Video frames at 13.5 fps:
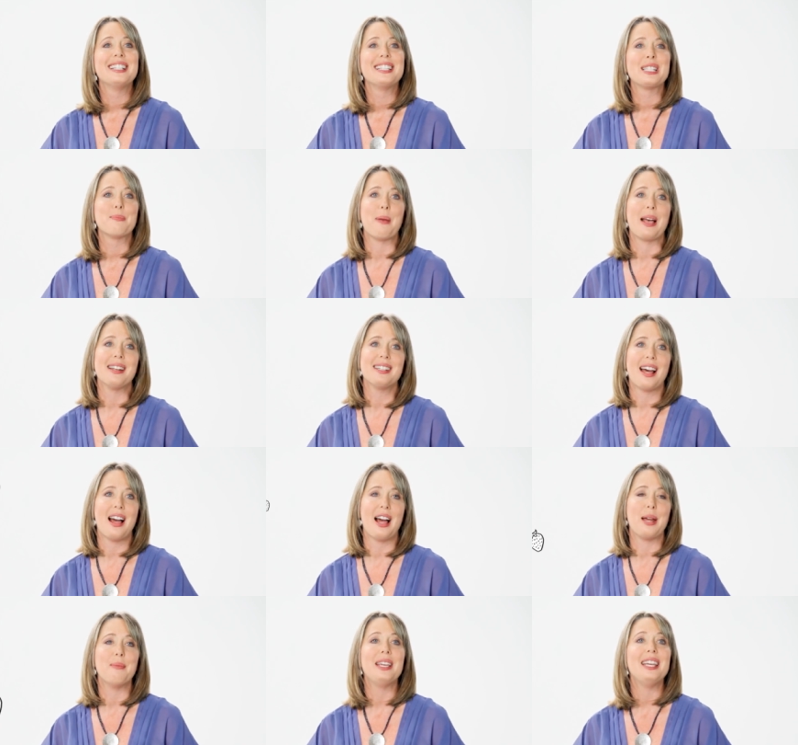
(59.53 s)
Spend
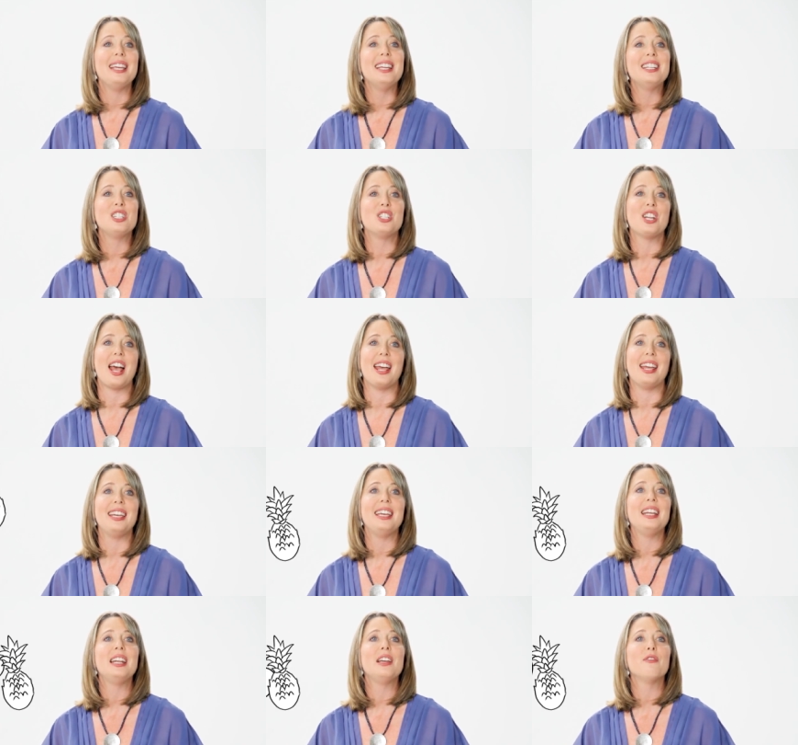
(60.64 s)
time each day
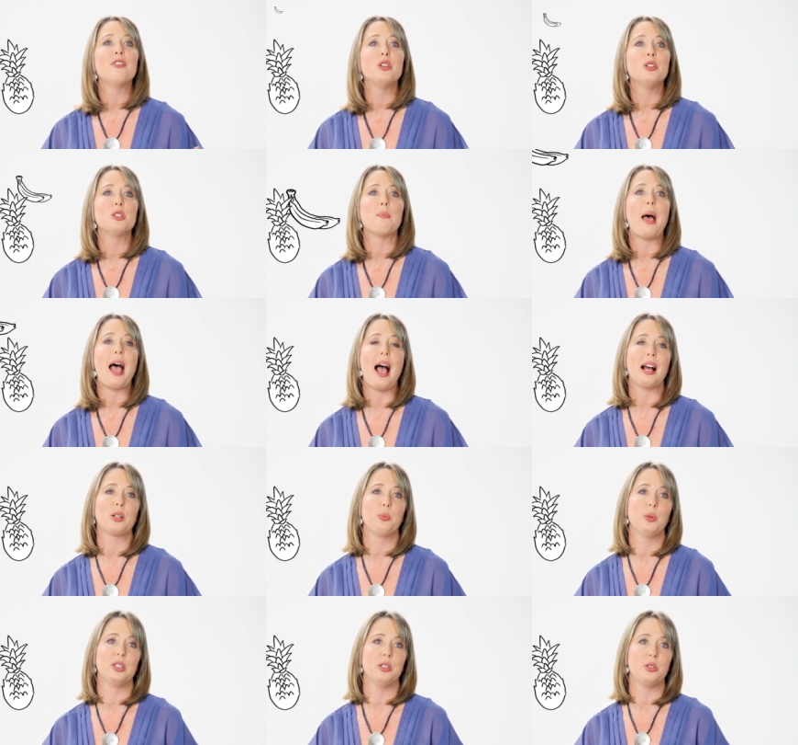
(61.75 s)
eating foods
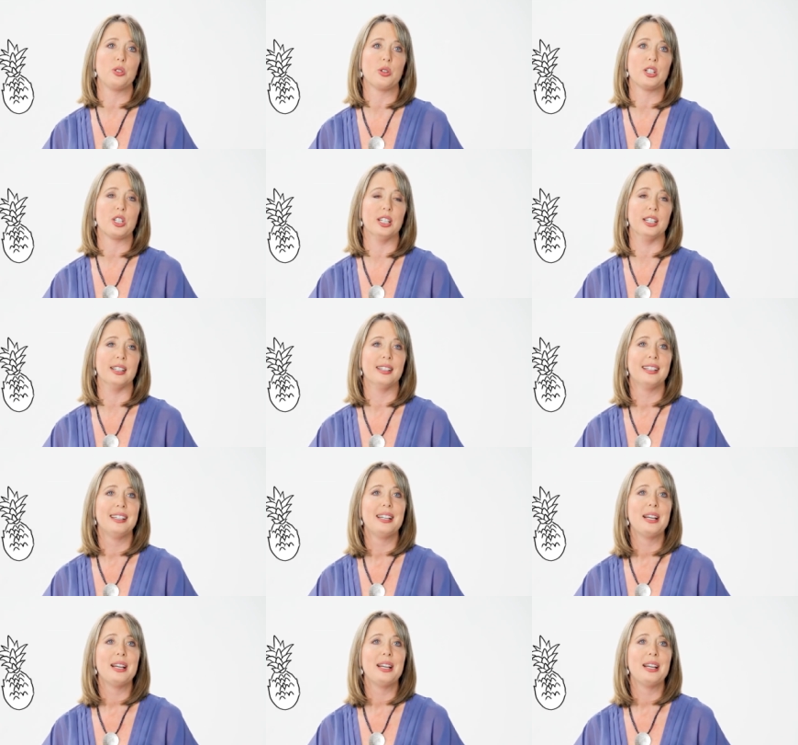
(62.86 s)
packed with nutrition.